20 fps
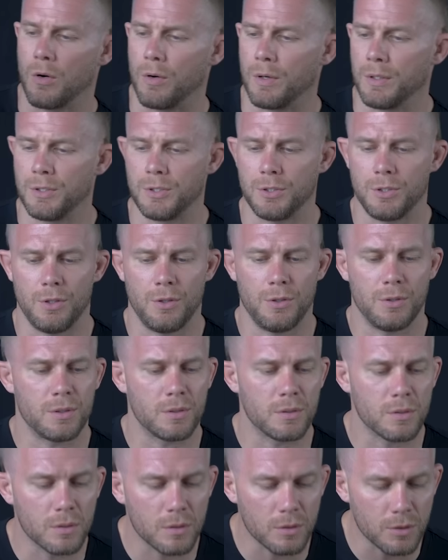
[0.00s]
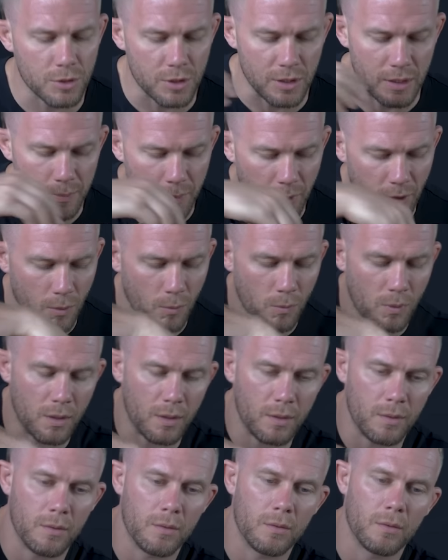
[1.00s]
Orange juice, cheeseburger
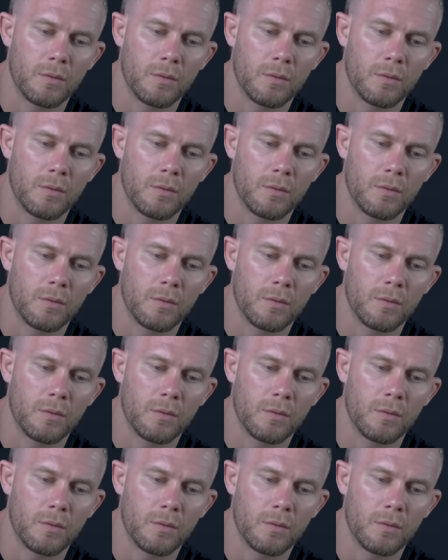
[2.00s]
1,